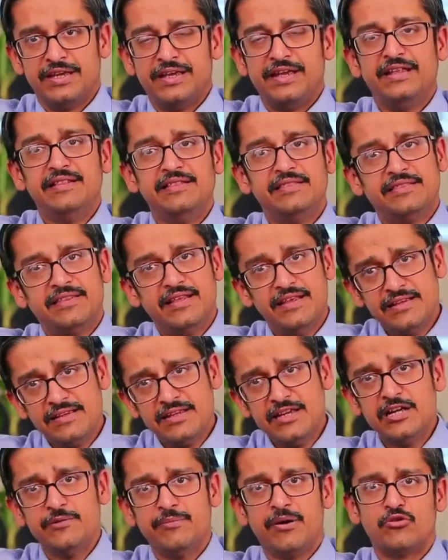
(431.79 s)
in
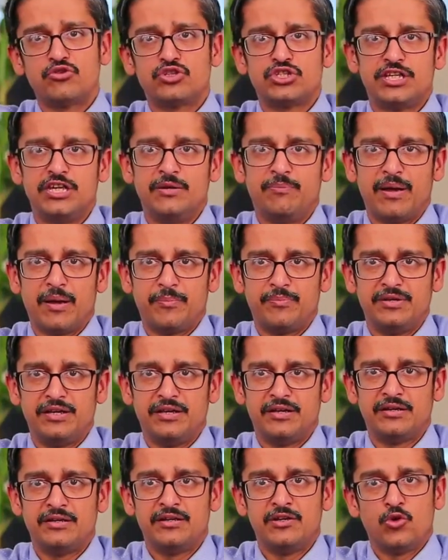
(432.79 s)
thinking about sleep
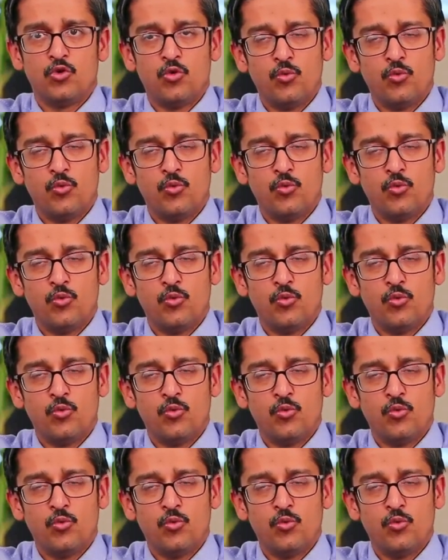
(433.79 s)
apnea